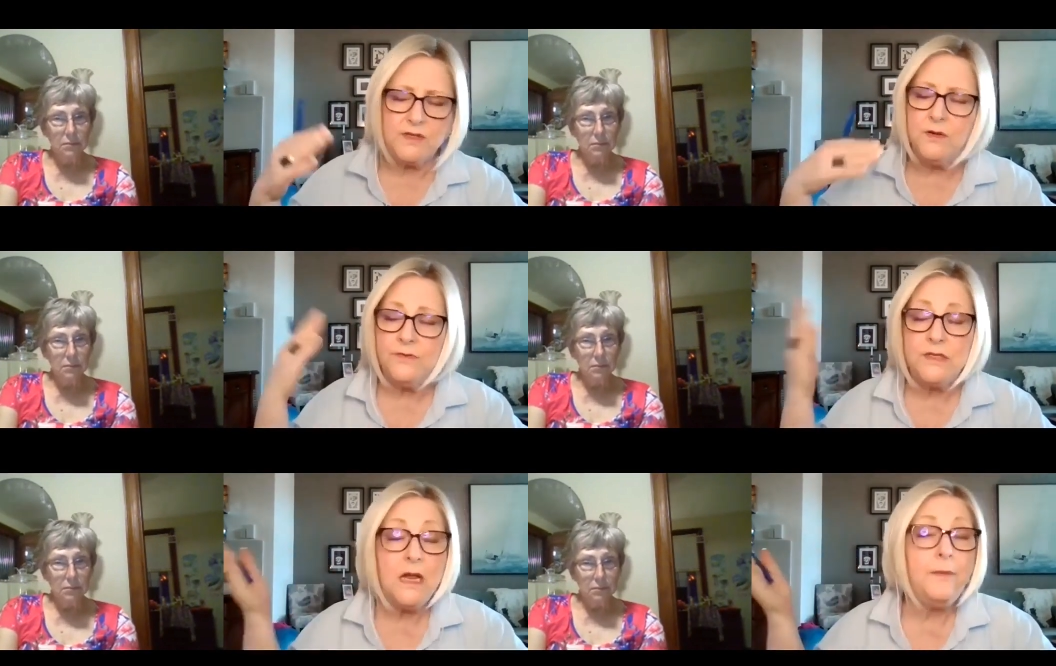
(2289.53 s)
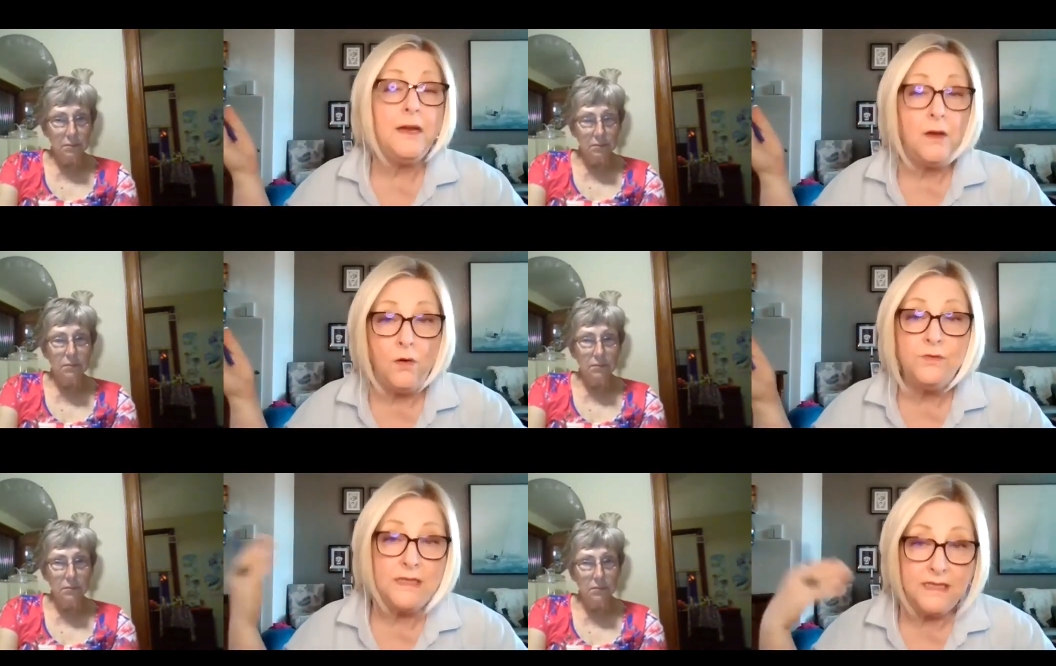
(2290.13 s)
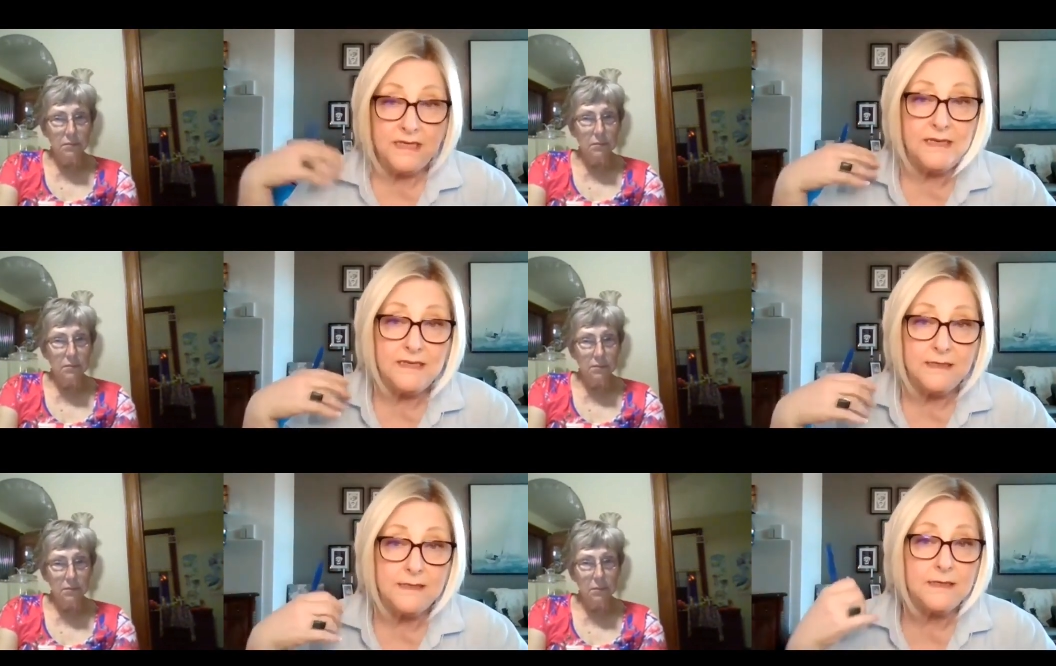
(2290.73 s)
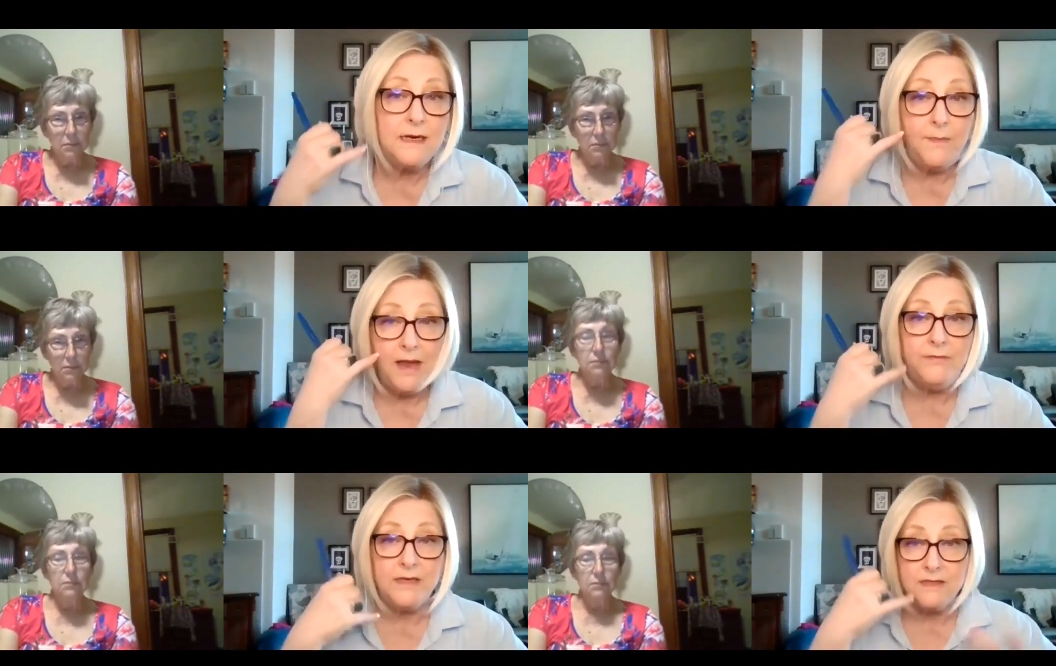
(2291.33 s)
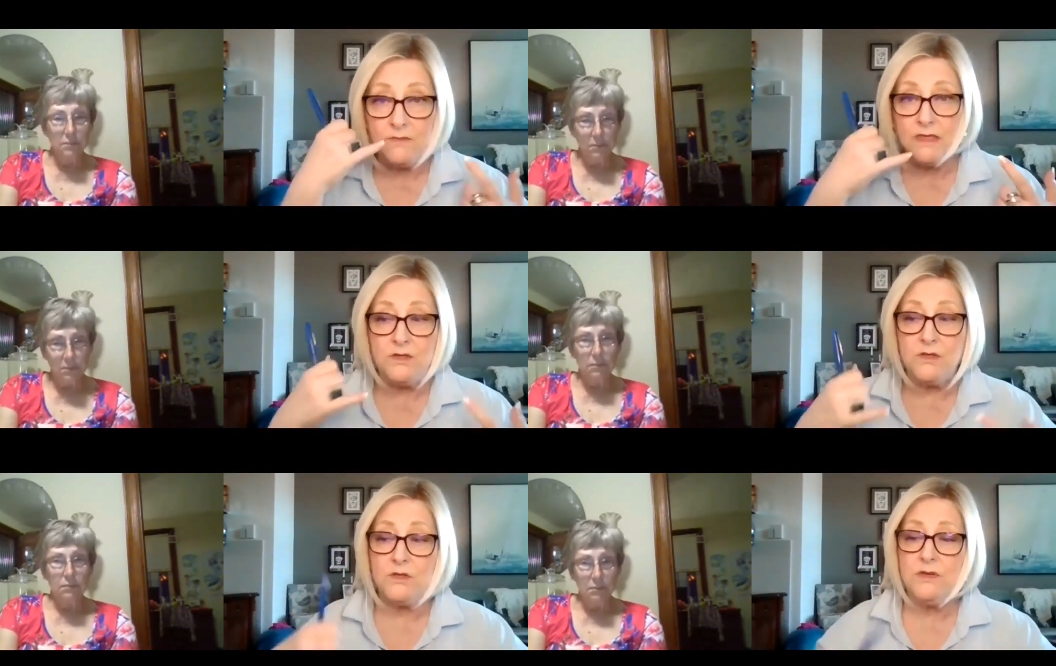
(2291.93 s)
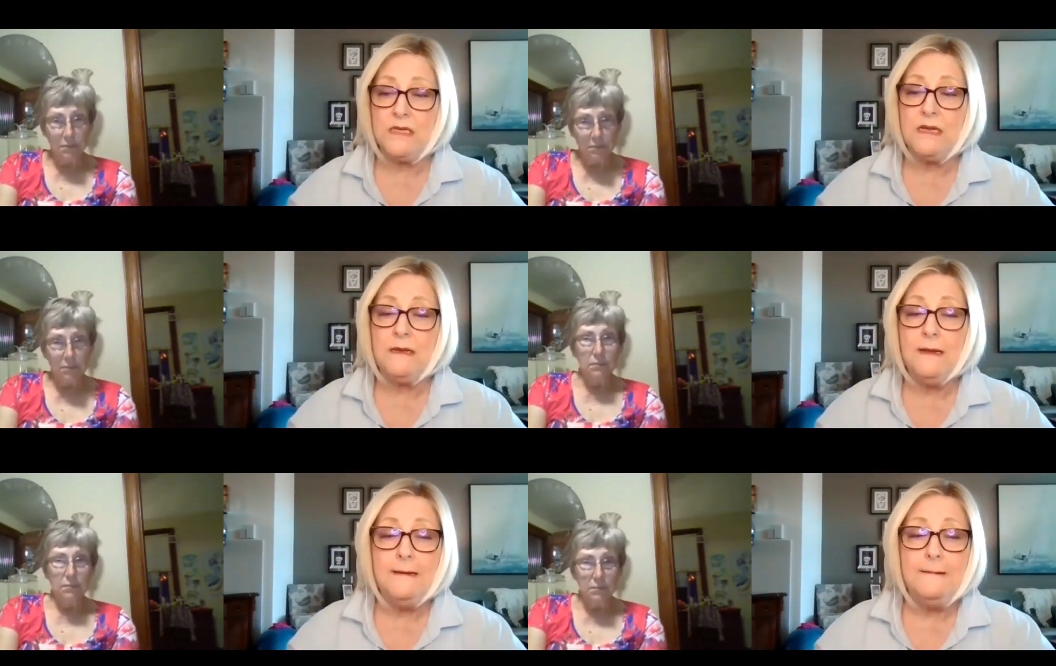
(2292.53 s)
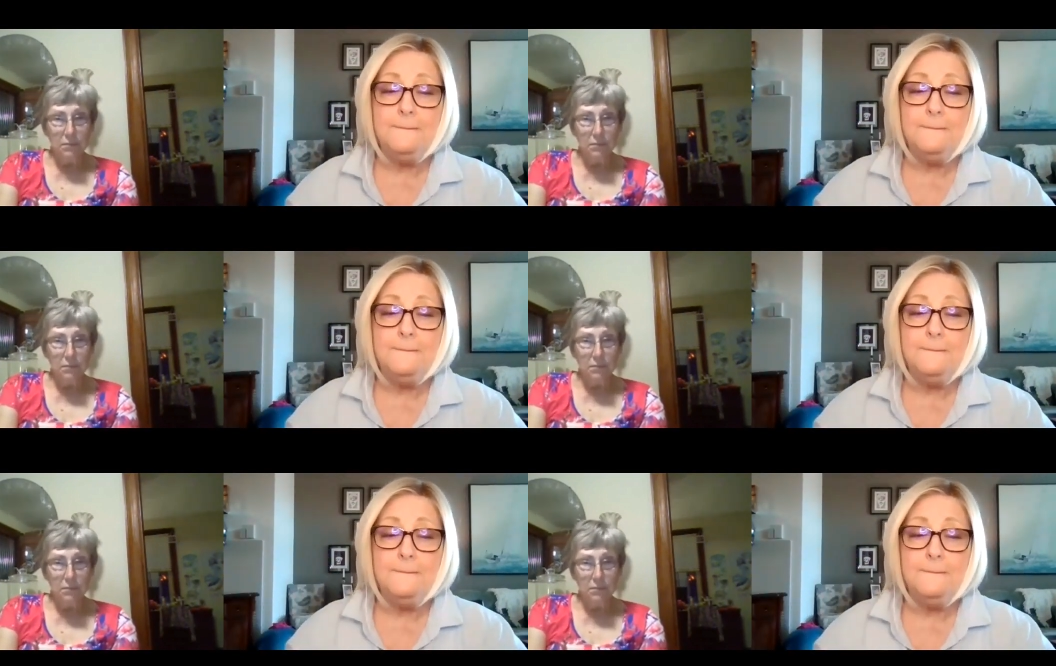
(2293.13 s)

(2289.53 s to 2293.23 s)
Speaker 1: So every time I go to the dentist and I'm having some dentistry done,